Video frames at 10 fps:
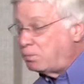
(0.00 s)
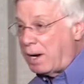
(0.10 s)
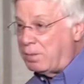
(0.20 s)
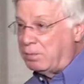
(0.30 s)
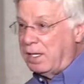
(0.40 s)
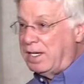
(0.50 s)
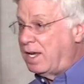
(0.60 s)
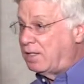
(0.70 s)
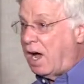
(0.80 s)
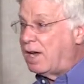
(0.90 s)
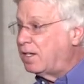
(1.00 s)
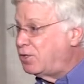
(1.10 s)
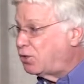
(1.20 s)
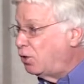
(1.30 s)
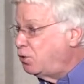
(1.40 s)
probably get godly
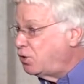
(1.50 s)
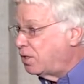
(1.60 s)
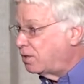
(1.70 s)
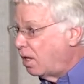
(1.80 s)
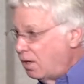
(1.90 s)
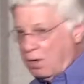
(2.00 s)
solutions.